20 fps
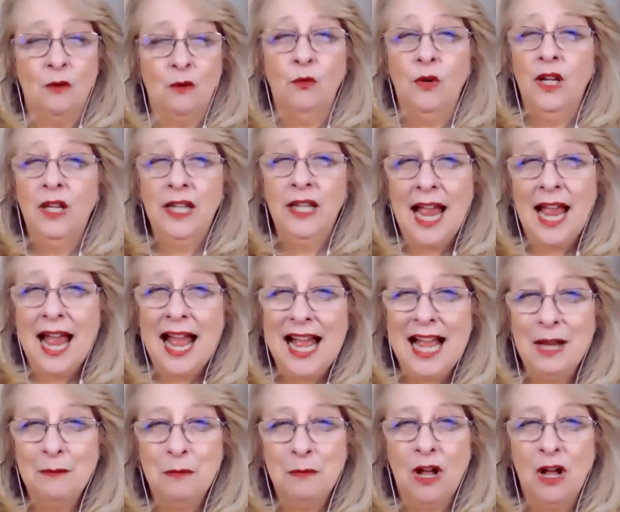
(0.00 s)
really
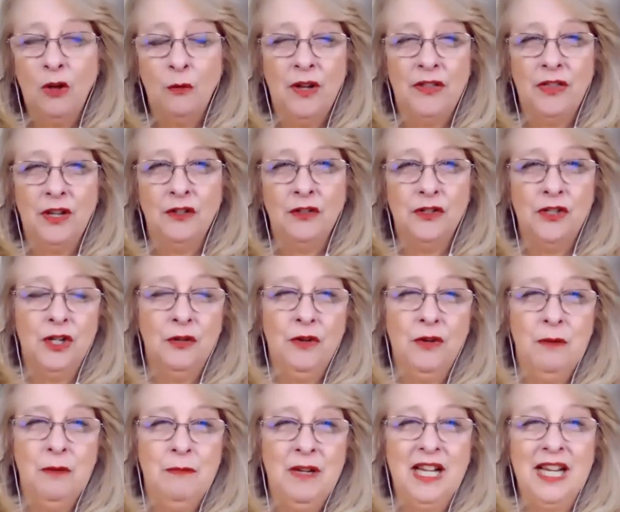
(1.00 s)
eyeball what they're
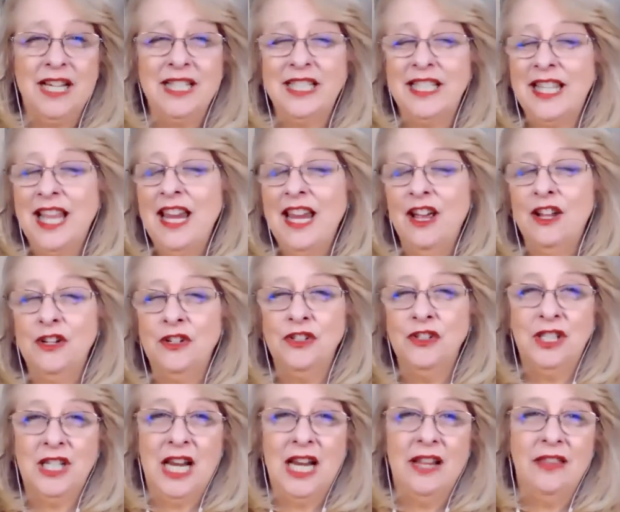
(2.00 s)
doing because they
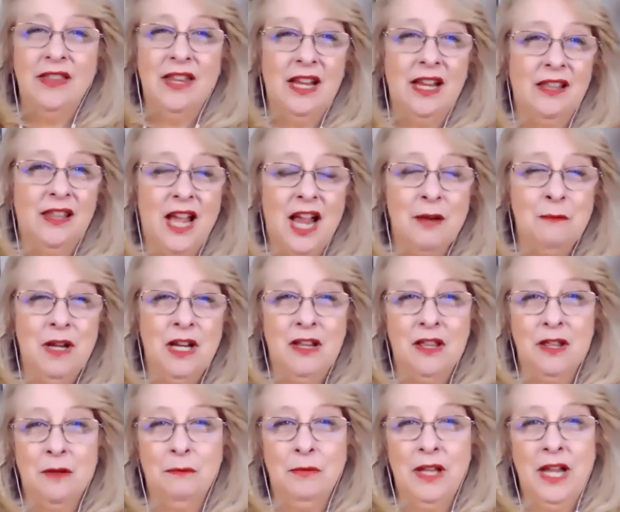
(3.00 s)
understand the
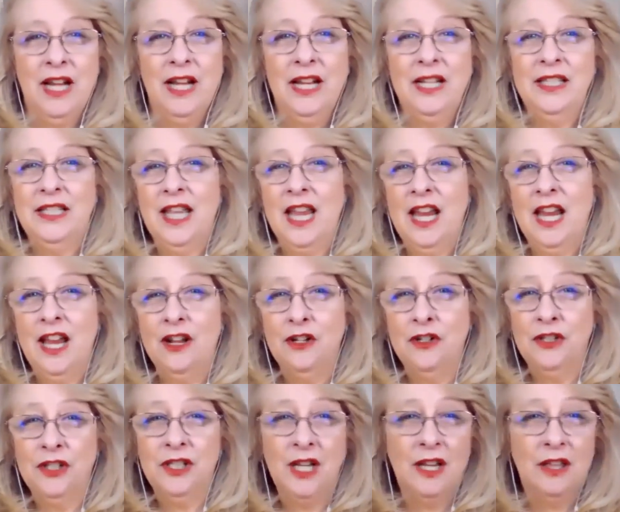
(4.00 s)
alignment of the planets, they
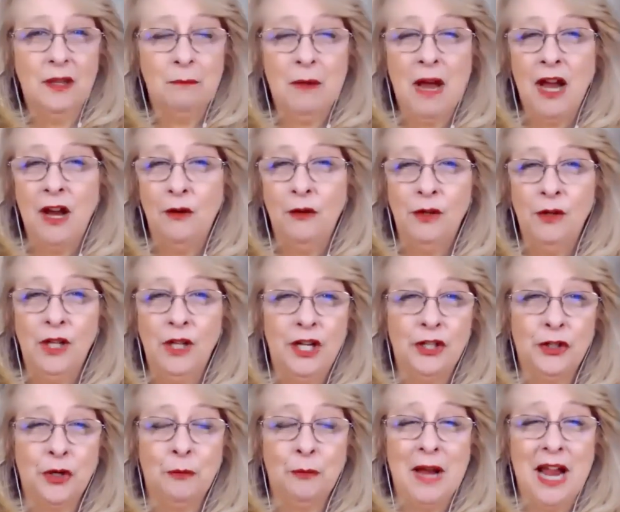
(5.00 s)
understand the
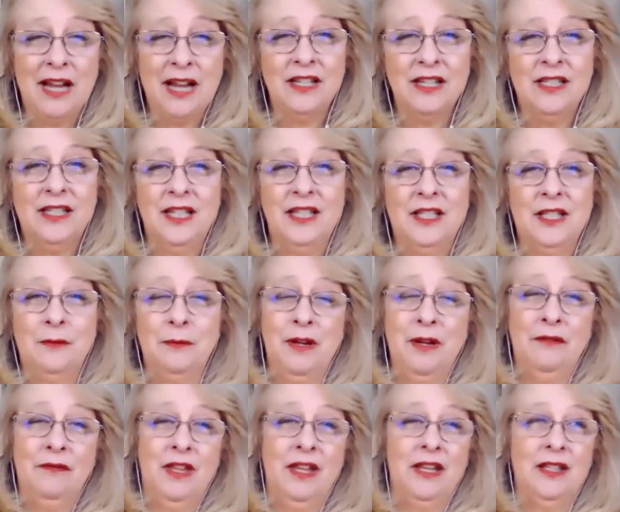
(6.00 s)

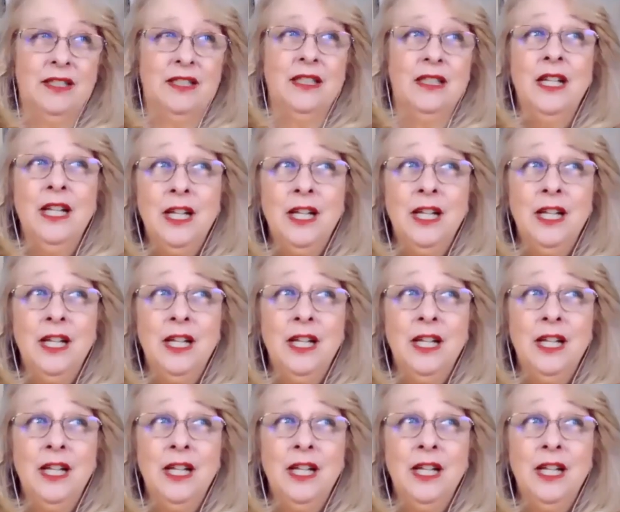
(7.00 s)
bioelectromagnetism of this